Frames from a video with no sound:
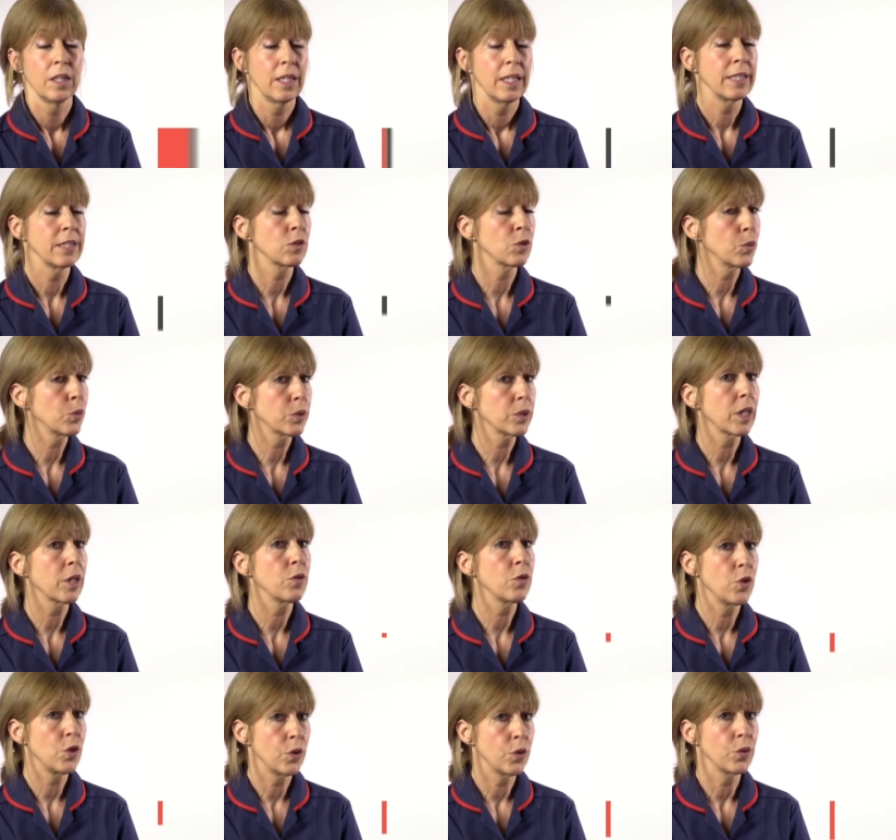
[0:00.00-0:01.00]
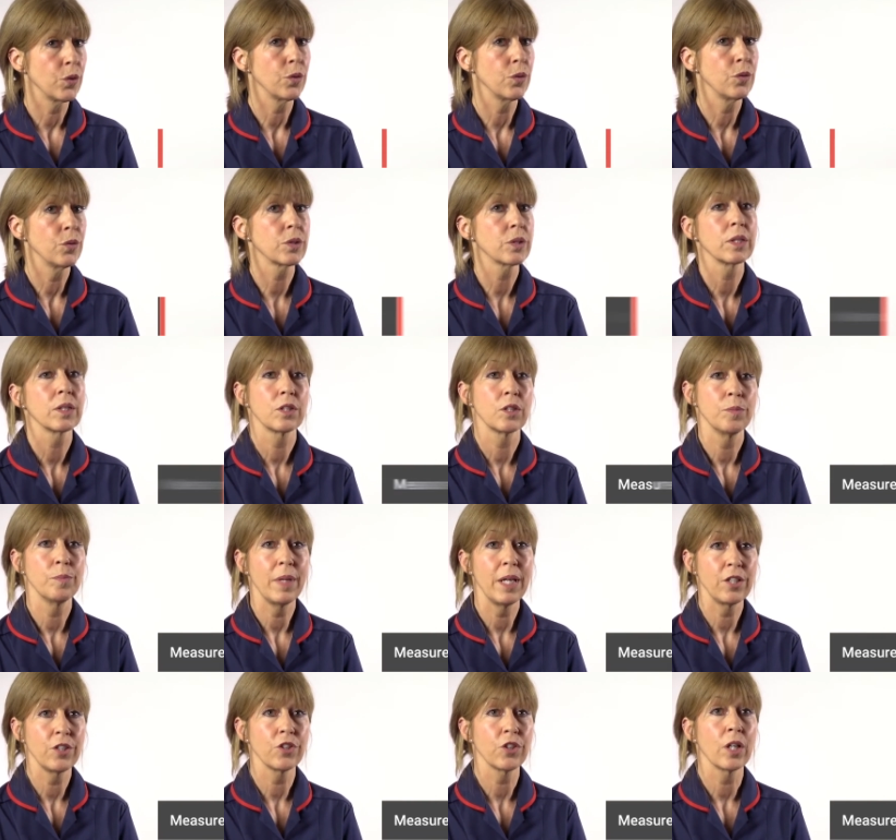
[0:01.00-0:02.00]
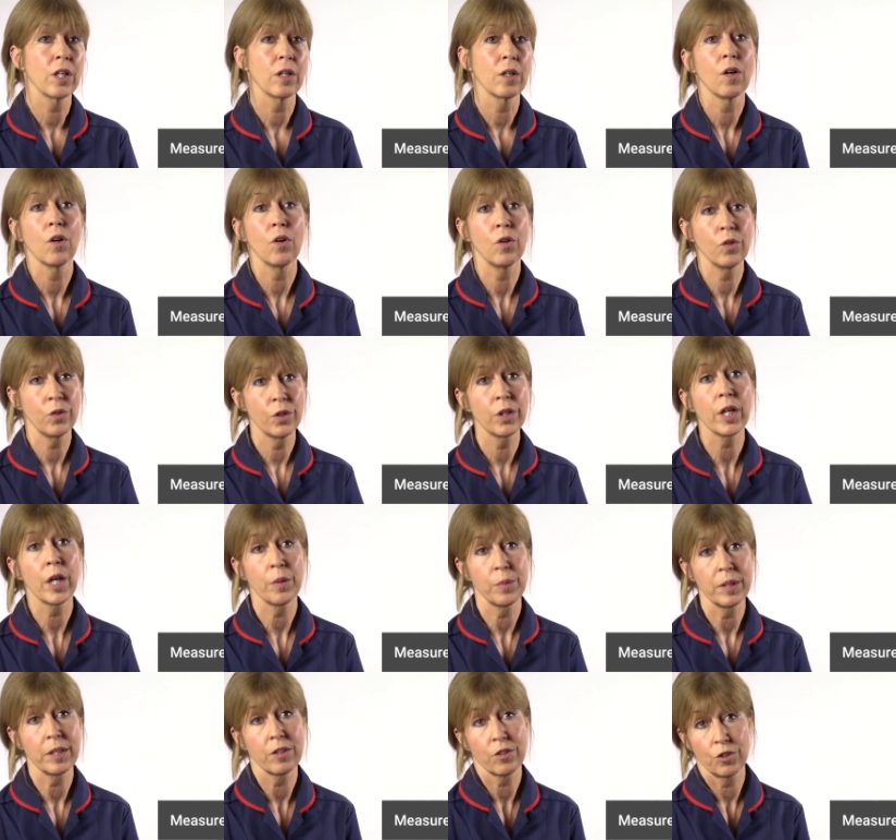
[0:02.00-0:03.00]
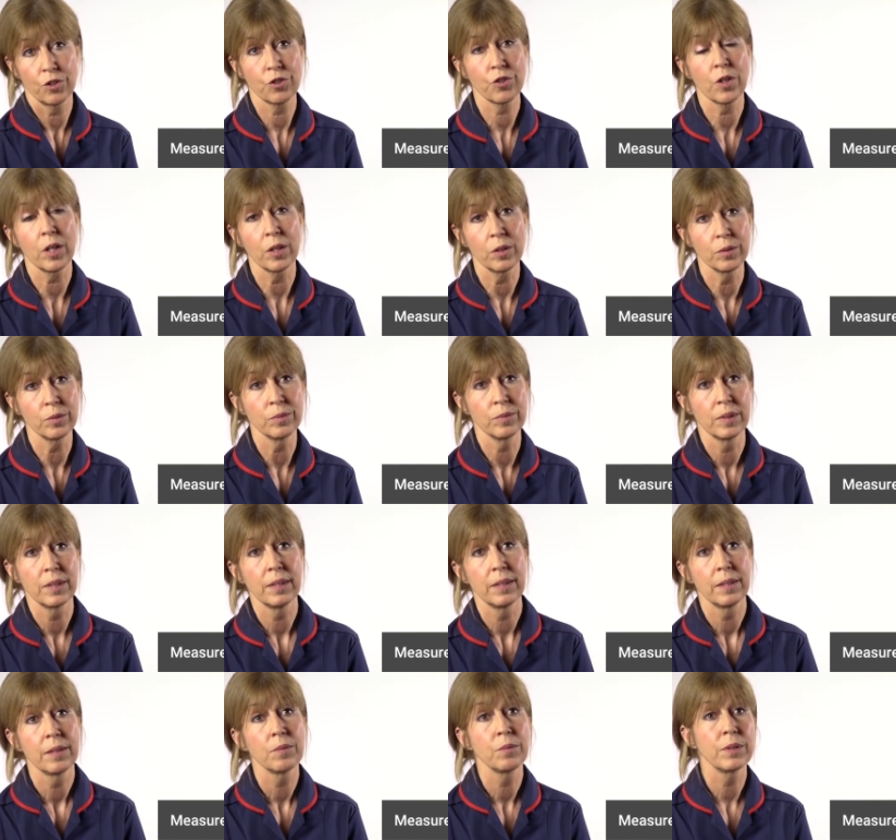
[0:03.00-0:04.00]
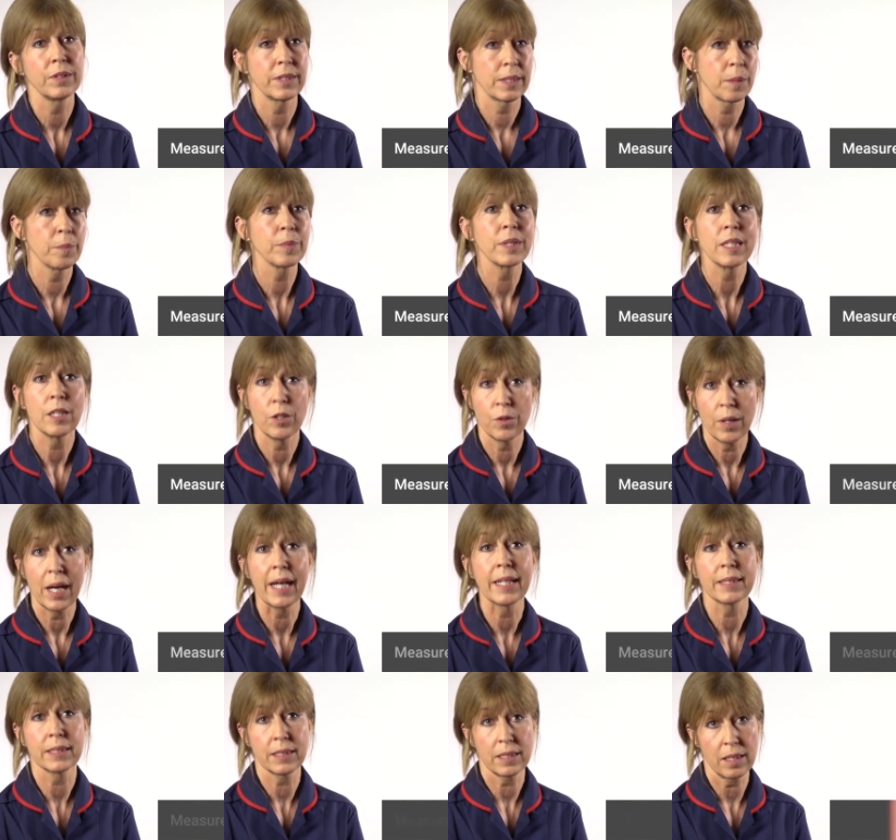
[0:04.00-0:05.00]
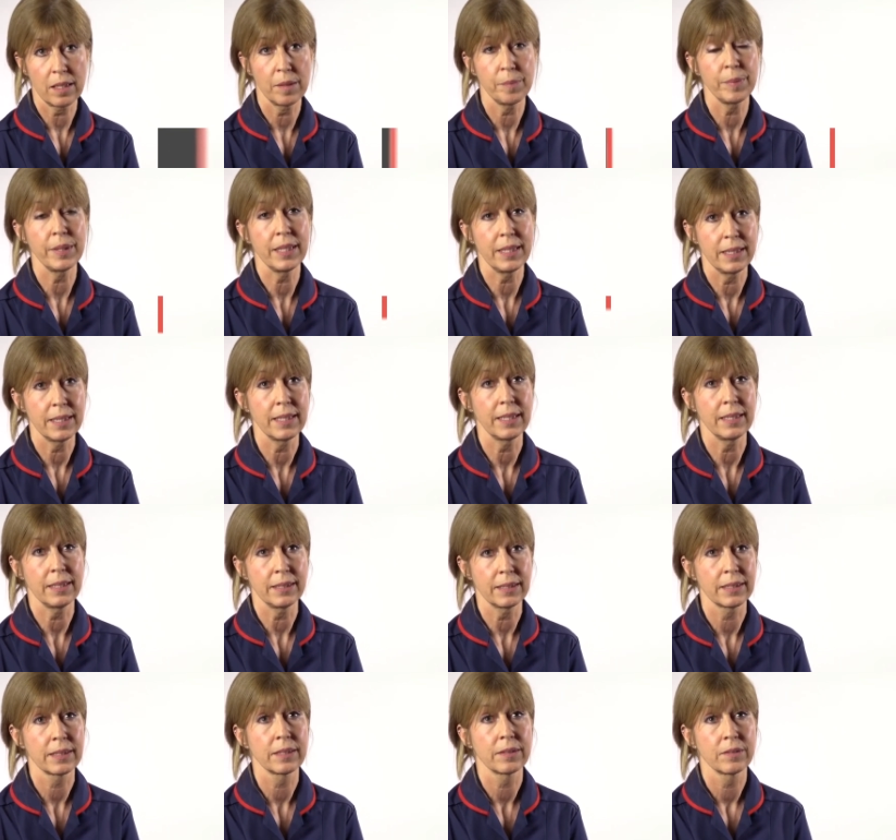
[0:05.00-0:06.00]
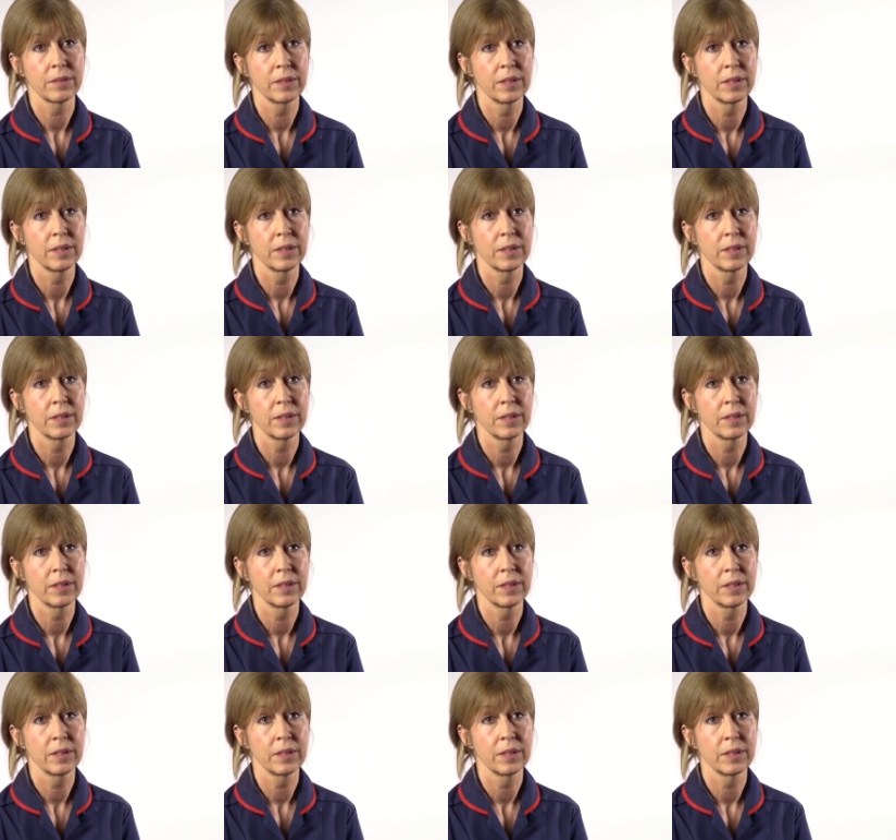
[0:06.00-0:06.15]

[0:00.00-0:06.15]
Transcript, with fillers: It's also used to measure ongoing control with somebody who has diabetes.